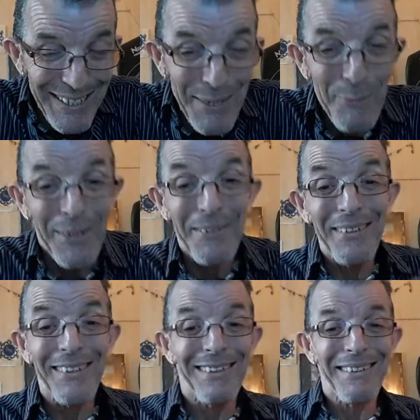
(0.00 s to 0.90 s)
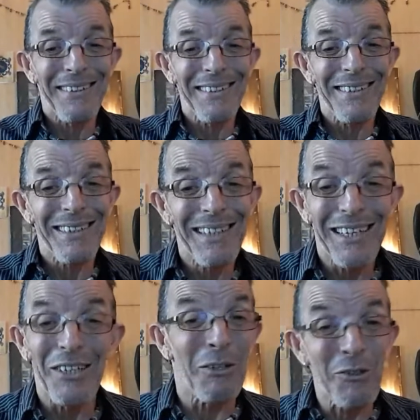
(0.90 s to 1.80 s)
Well,
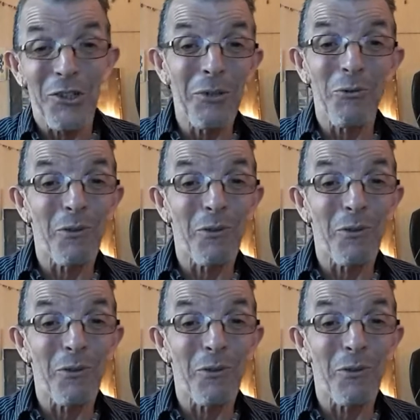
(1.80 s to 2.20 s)
you choose